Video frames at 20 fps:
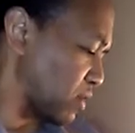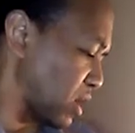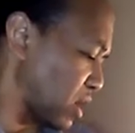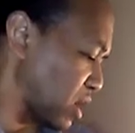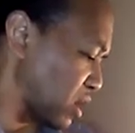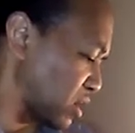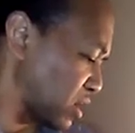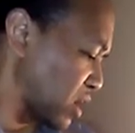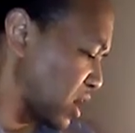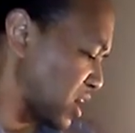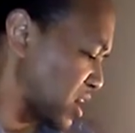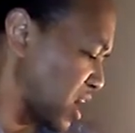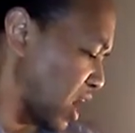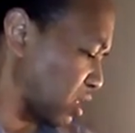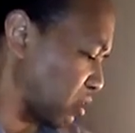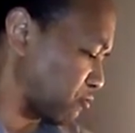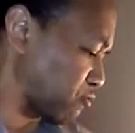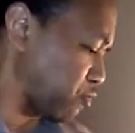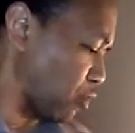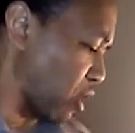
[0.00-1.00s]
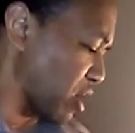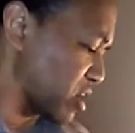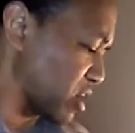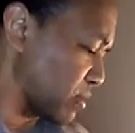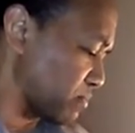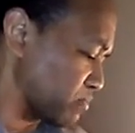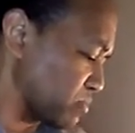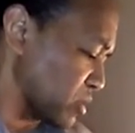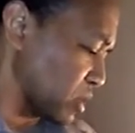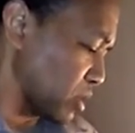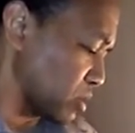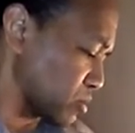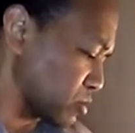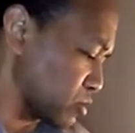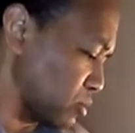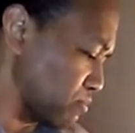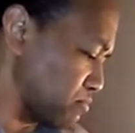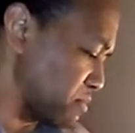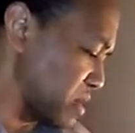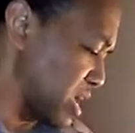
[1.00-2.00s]
of uh, California,
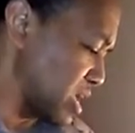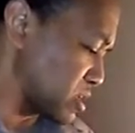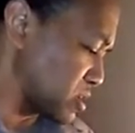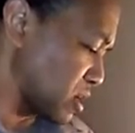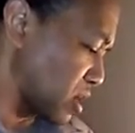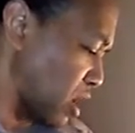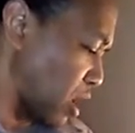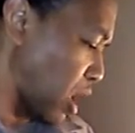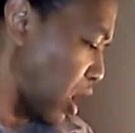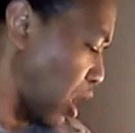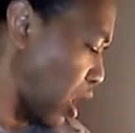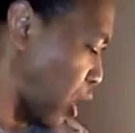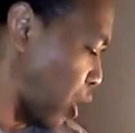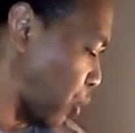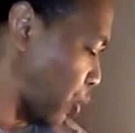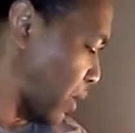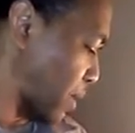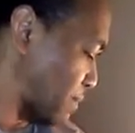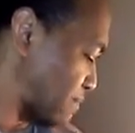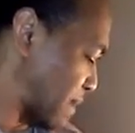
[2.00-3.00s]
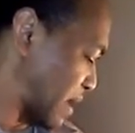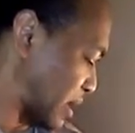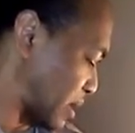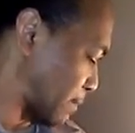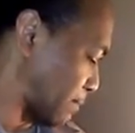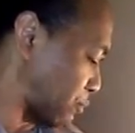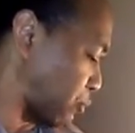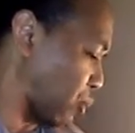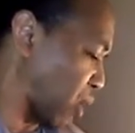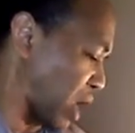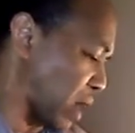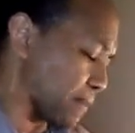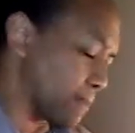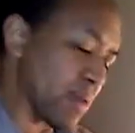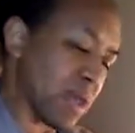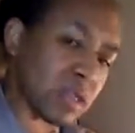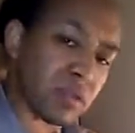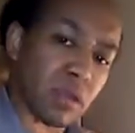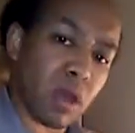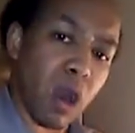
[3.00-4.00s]
to meet uh, with, make
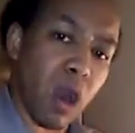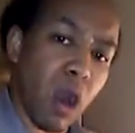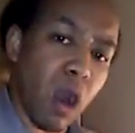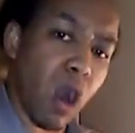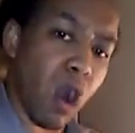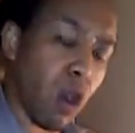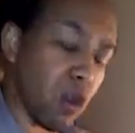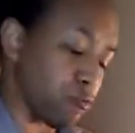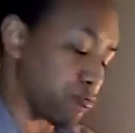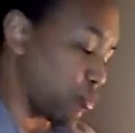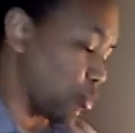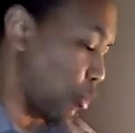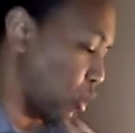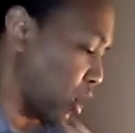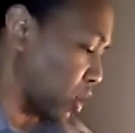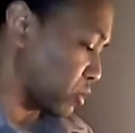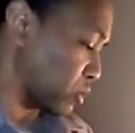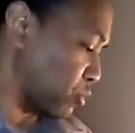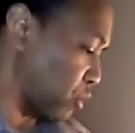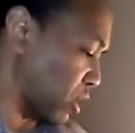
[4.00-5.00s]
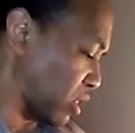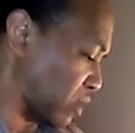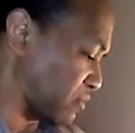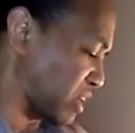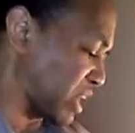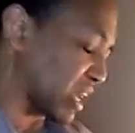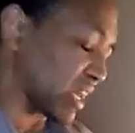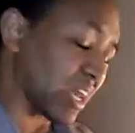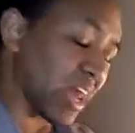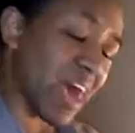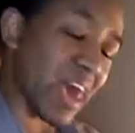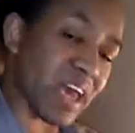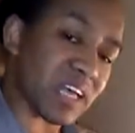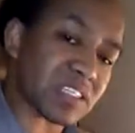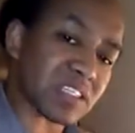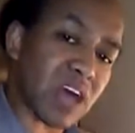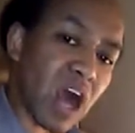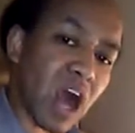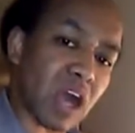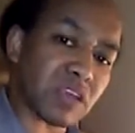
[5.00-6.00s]
appointment uh, for the relevant
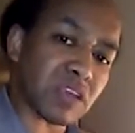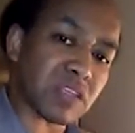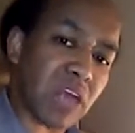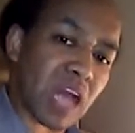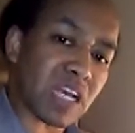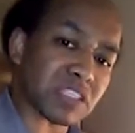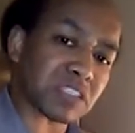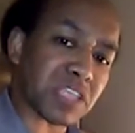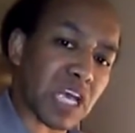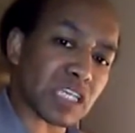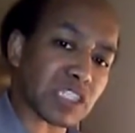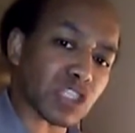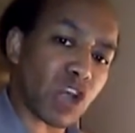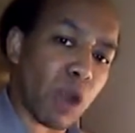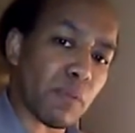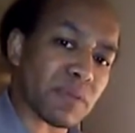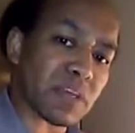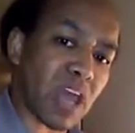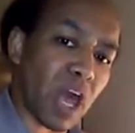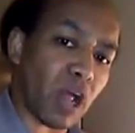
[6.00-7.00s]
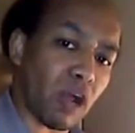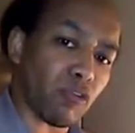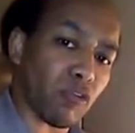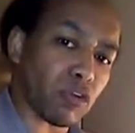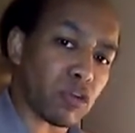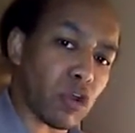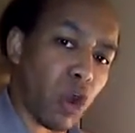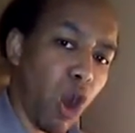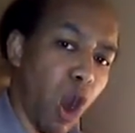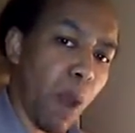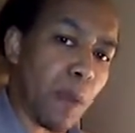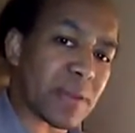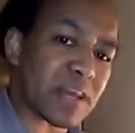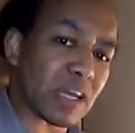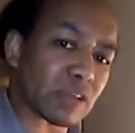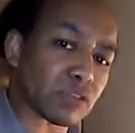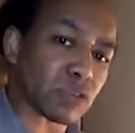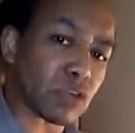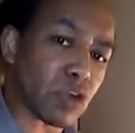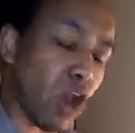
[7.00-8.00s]
liaison, United States Army, California
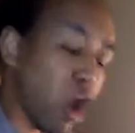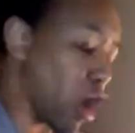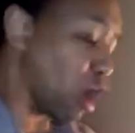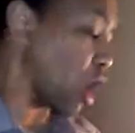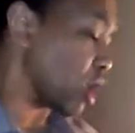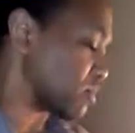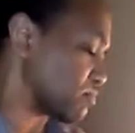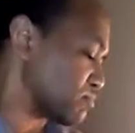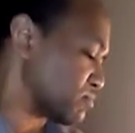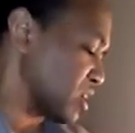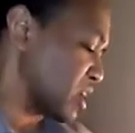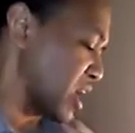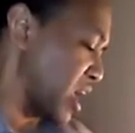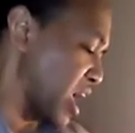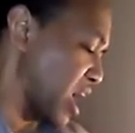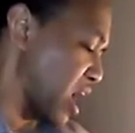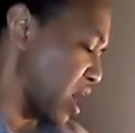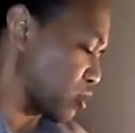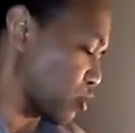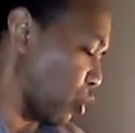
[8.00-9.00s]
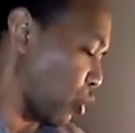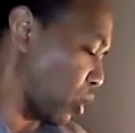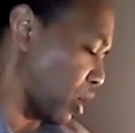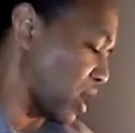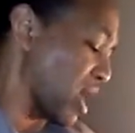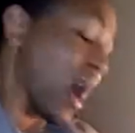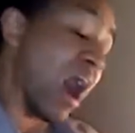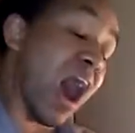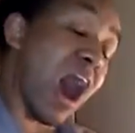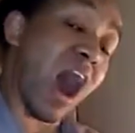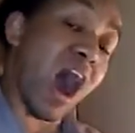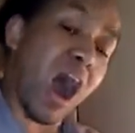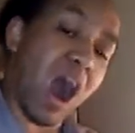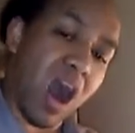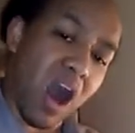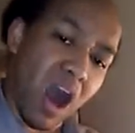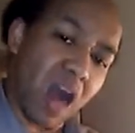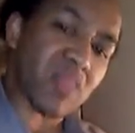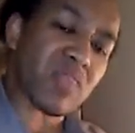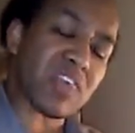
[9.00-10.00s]
Army National Guard, and or
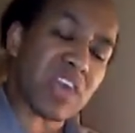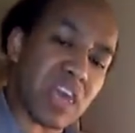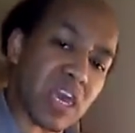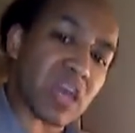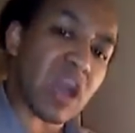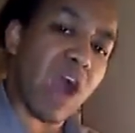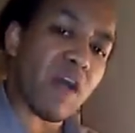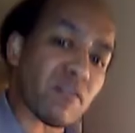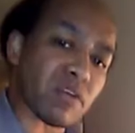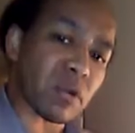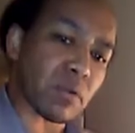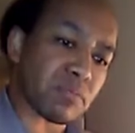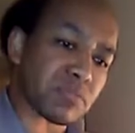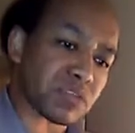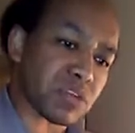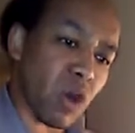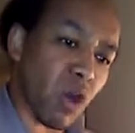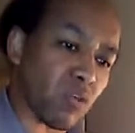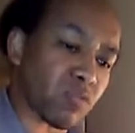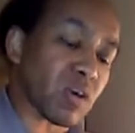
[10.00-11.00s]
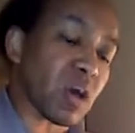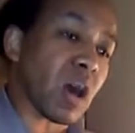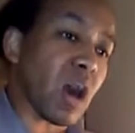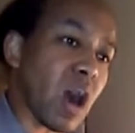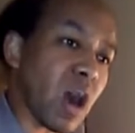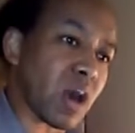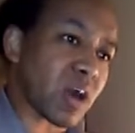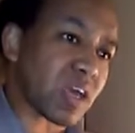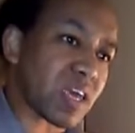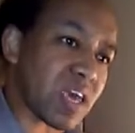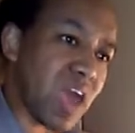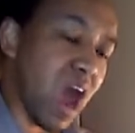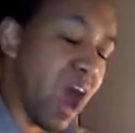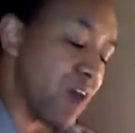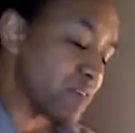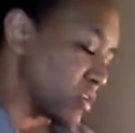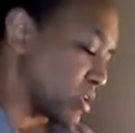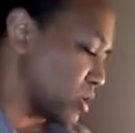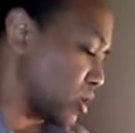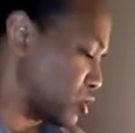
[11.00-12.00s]
uh, the governor himself,
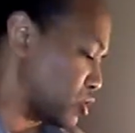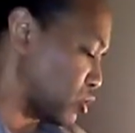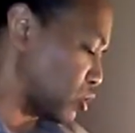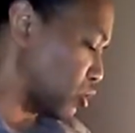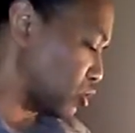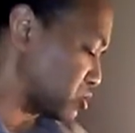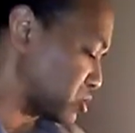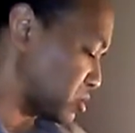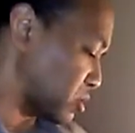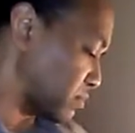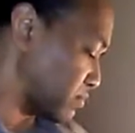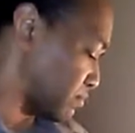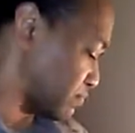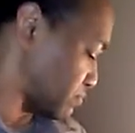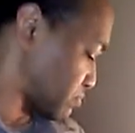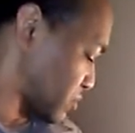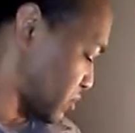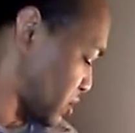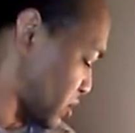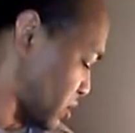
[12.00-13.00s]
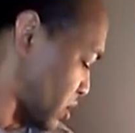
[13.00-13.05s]
Gavin Newsom,